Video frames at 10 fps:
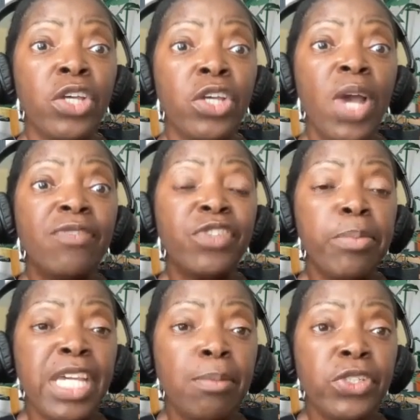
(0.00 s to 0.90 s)
you have to
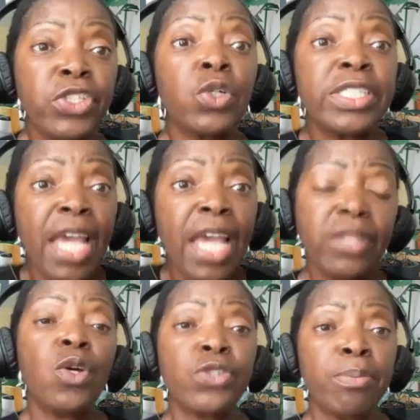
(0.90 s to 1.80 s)
be able to,
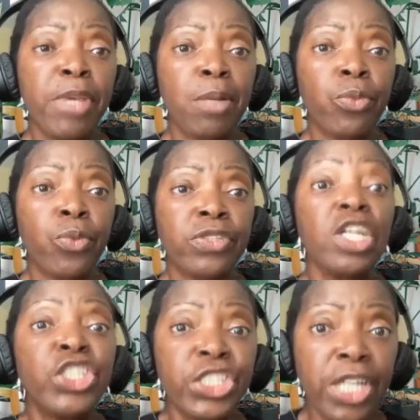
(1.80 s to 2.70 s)
take those
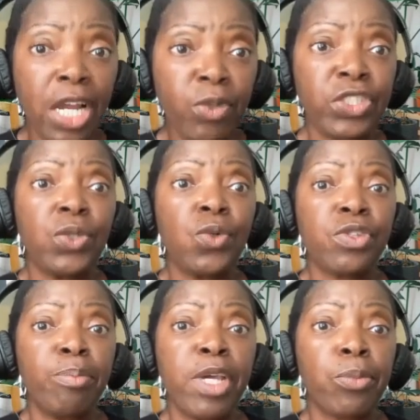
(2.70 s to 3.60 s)
memories, cherish
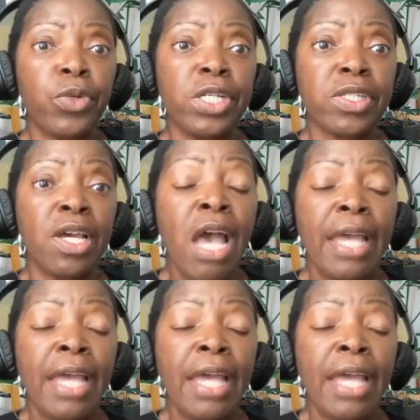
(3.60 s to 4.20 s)
those memories,